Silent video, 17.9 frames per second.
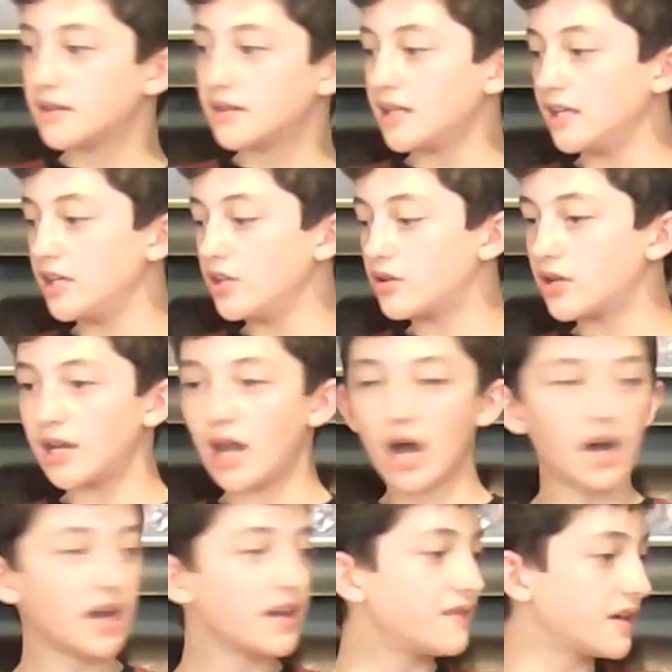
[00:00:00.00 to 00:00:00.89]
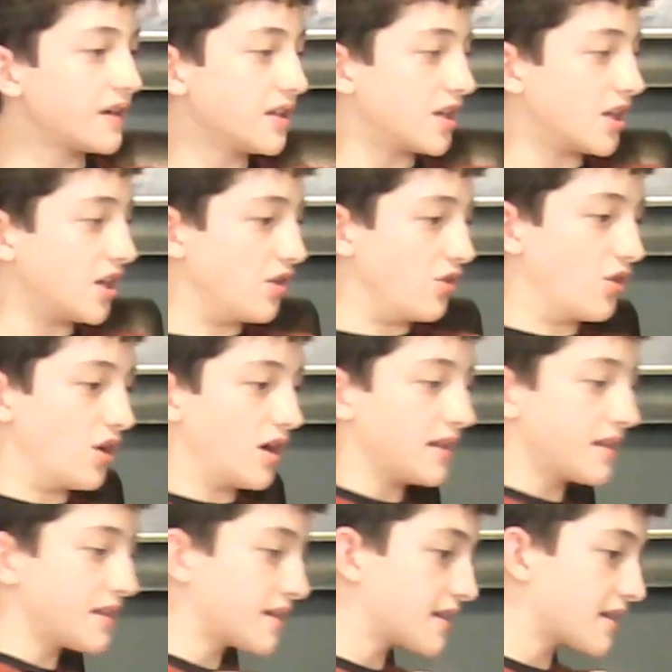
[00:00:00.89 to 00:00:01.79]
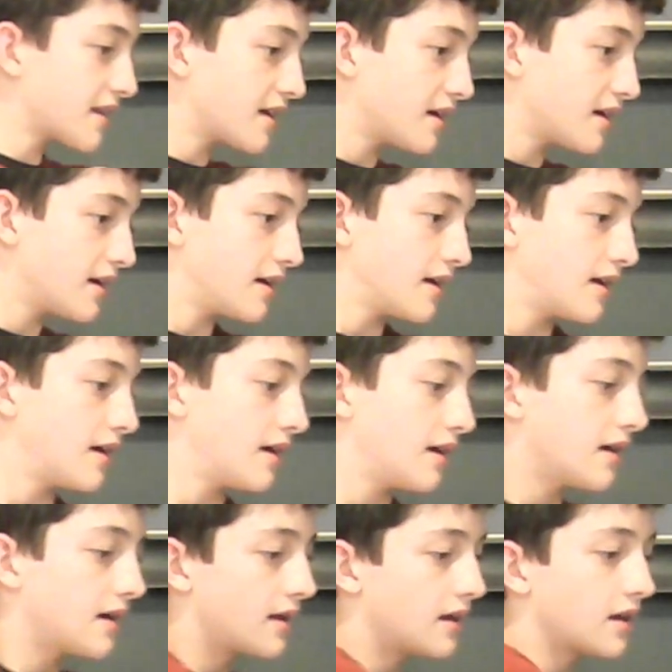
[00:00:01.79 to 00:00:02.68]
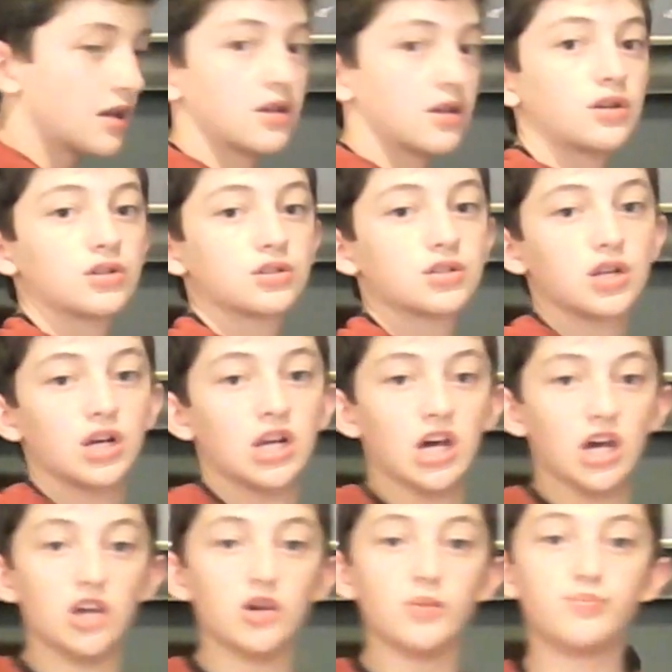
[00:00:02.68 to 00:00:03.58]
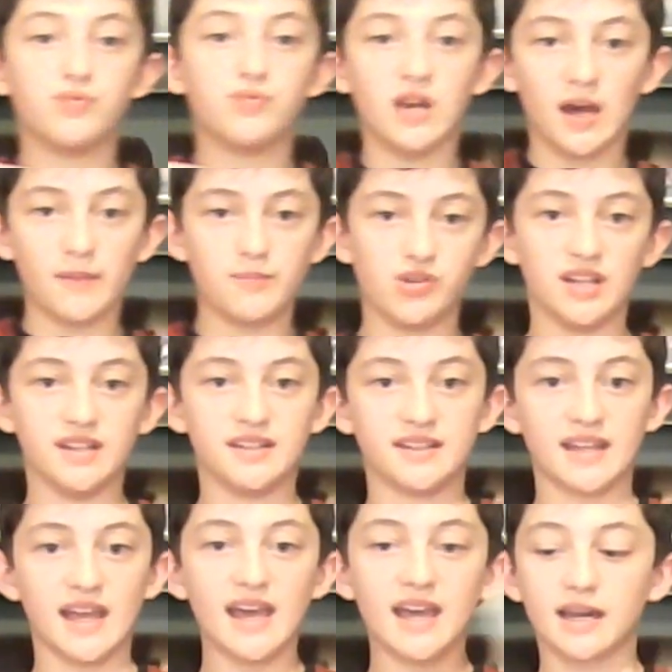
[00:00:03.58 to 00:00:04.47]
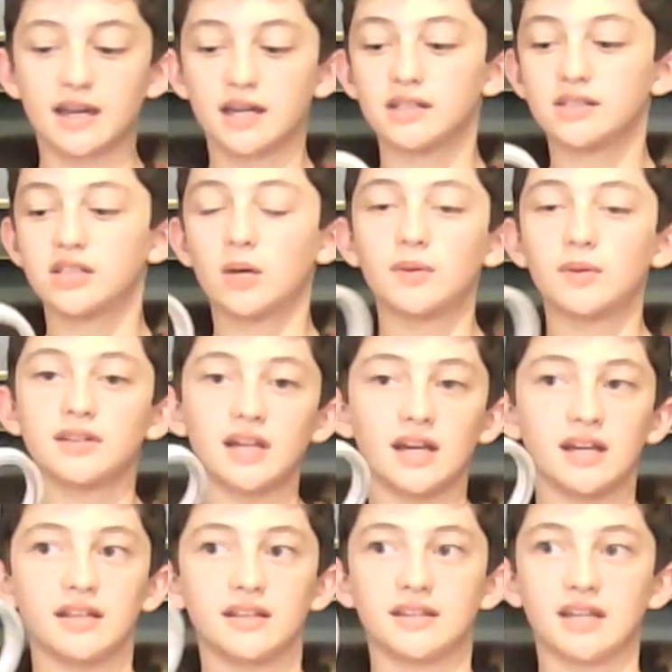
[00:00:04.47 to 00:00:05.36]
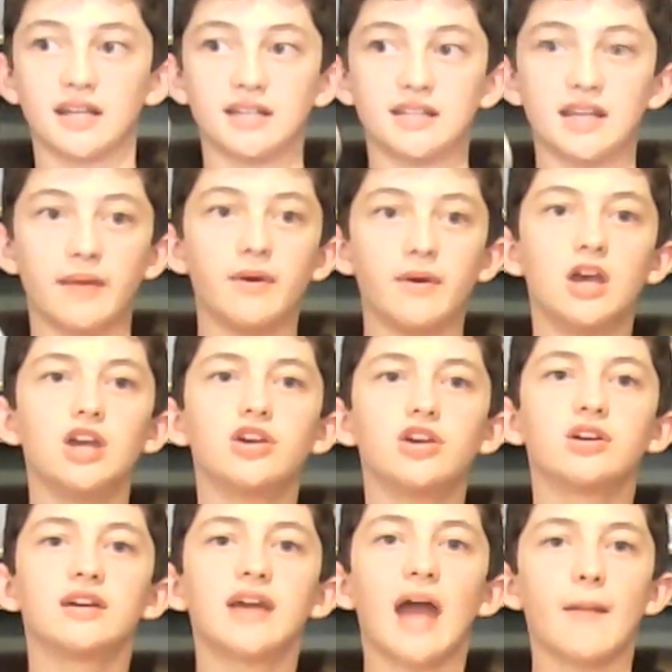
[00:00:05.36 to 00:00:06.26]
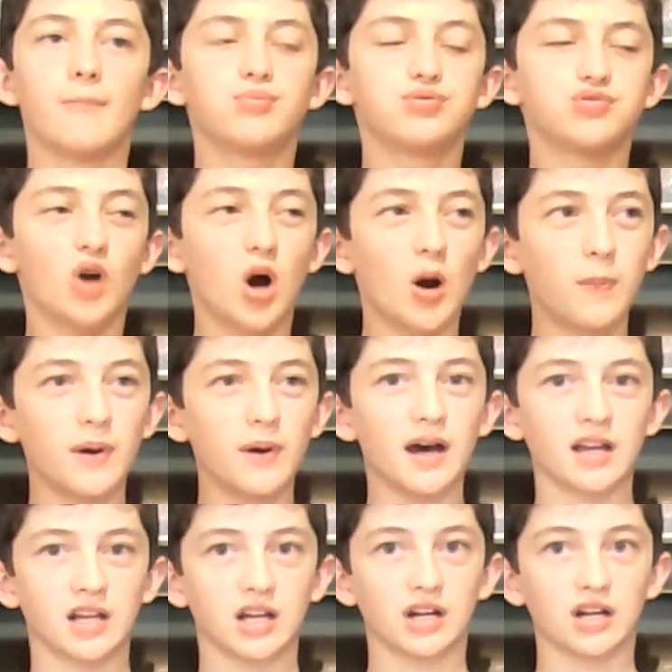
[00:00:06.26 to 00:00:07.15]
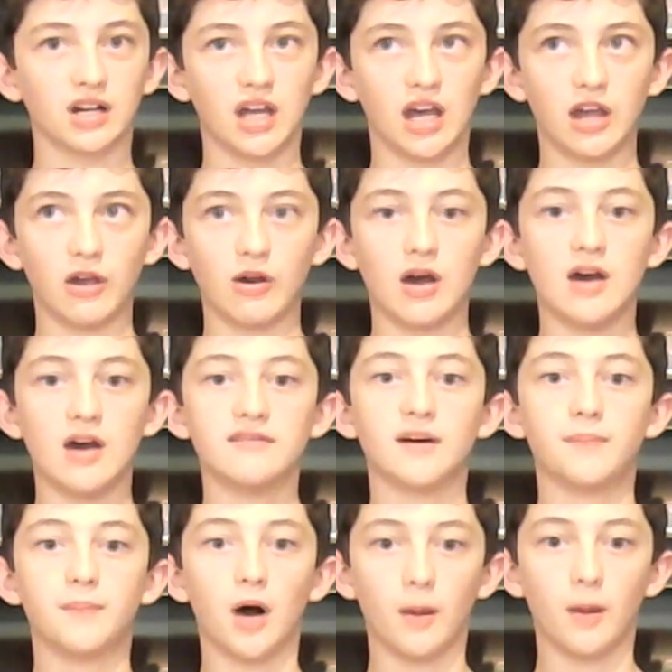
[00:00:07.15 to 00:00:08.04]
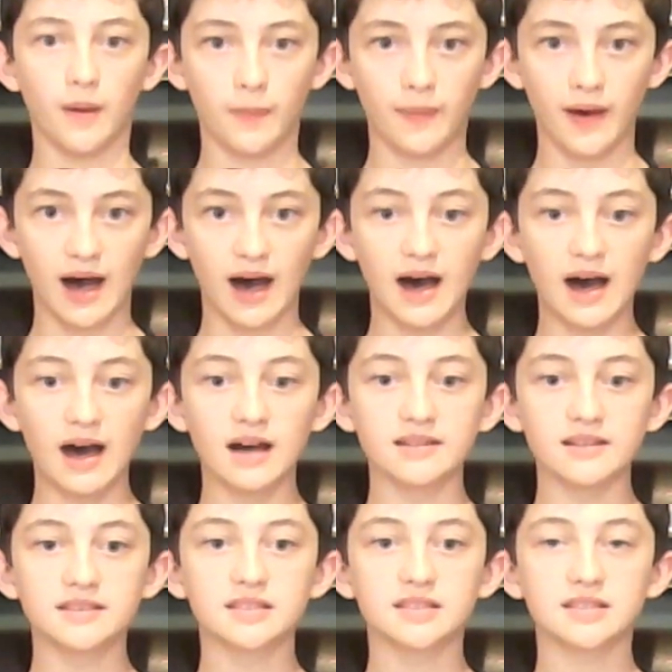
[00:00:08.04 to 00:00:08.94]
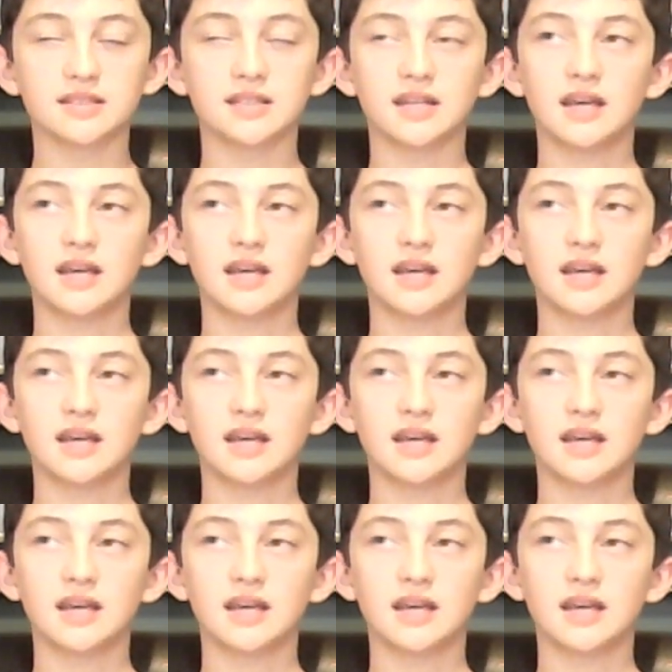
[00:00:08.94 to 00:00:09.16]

So you can either use glue, like Pritt Stick, double-sided sticky tape. You can get proper glue for pop-up art.